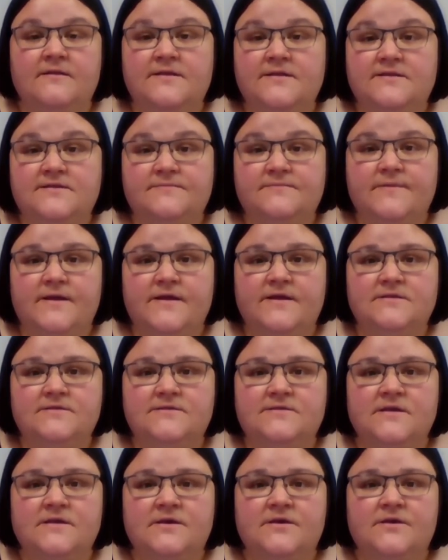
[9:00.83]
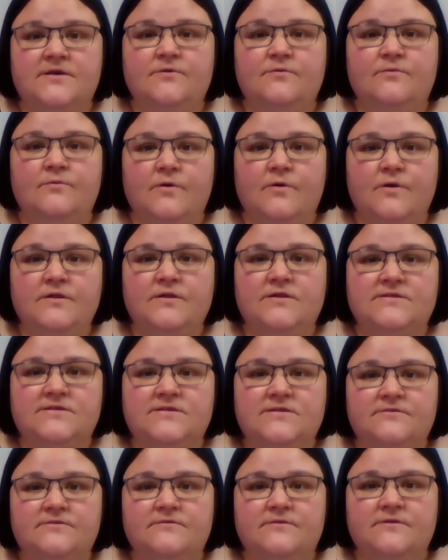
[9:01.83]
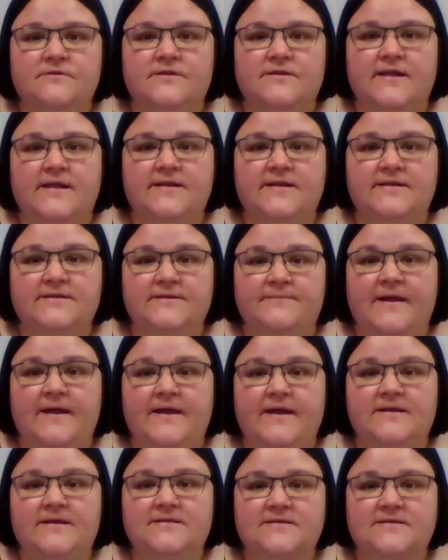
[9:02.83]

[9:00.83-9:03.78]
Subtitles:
This means you warn the student that a demand is